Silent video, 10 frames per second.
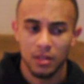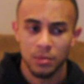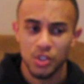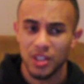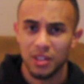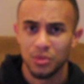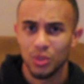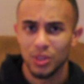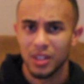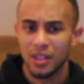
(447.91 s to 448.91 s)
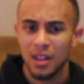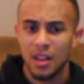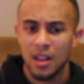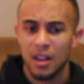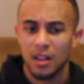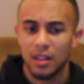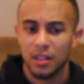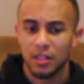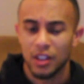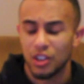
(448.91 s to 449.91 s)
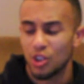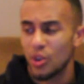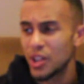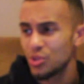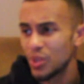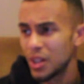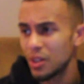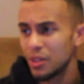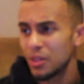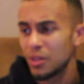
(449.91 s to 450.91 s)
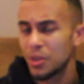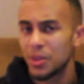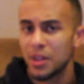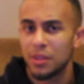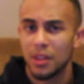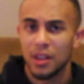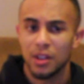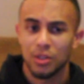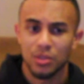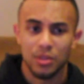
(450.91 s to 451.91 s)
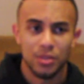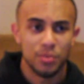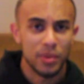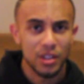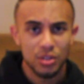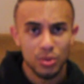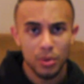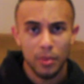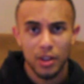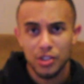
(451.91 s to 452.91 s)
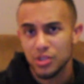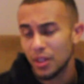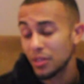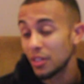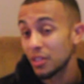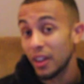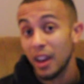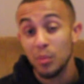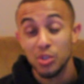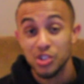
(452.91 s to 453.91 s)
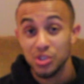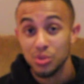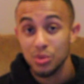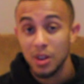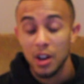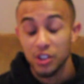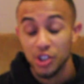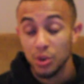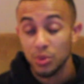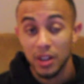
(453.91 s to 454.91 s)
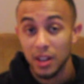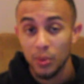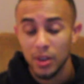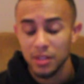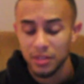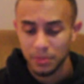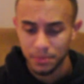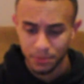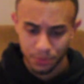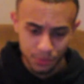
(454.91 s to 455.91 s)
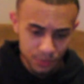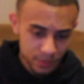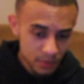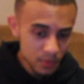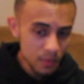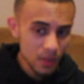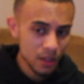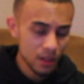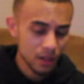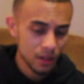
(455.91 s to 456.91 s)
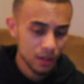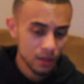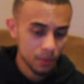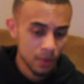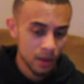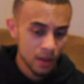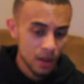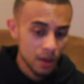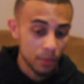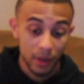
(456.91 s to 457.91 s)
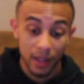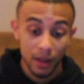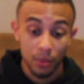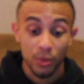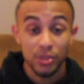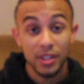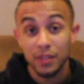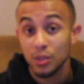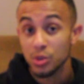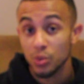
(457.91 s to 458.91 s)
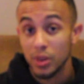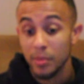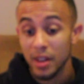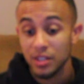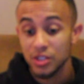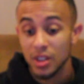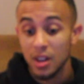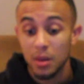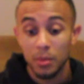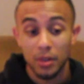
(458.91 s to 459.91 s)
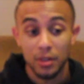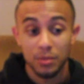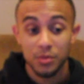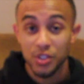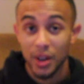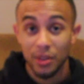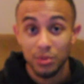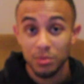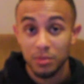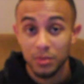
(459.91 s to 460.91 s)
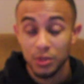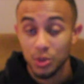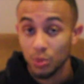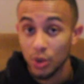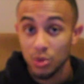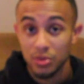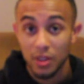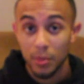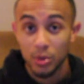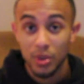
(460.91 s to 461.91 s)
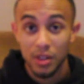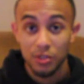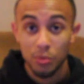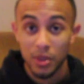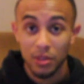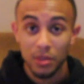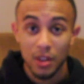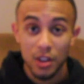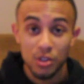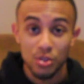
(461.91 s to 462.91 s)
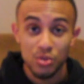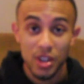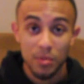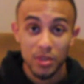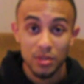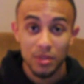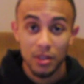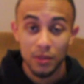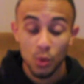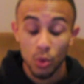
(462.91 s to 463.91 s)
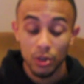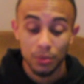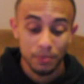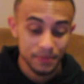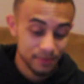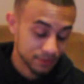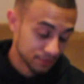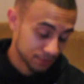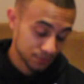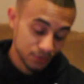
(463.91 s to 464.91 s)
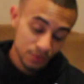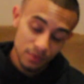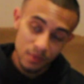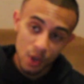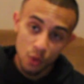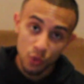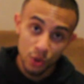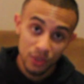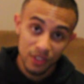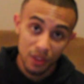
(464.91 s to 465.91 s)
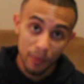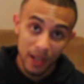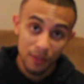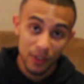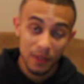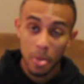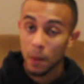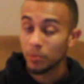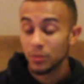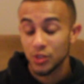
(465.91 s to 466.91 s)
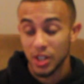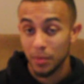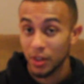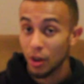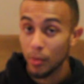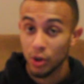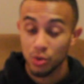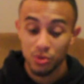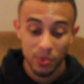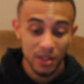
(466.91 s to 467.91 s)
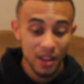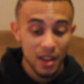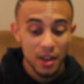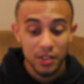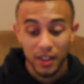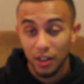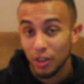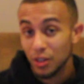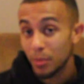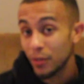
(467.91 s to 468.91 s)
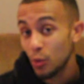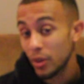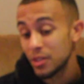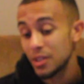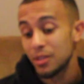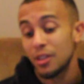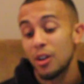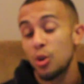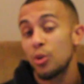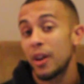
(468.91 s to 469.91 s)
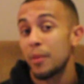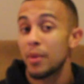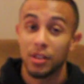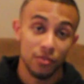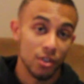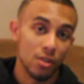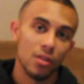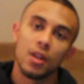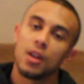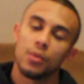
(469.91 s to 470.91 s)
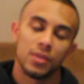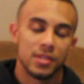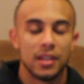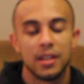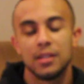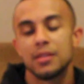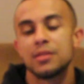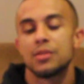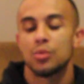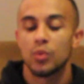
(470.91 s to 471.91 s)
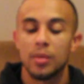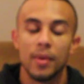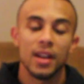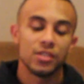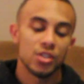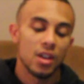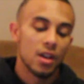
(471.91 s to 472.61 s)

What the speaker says: She didn't really congratulate her or anything, or speak to her much. Not that the camera shown anyways. But yeah, we'll see if there's a rematch. But shout out to Rose Namajunas for being the new champion of the world. Rolling to the main event, champion Kamaru Usman taking on number 4 contender Jorge Masvidal. Once again, this is a rematch.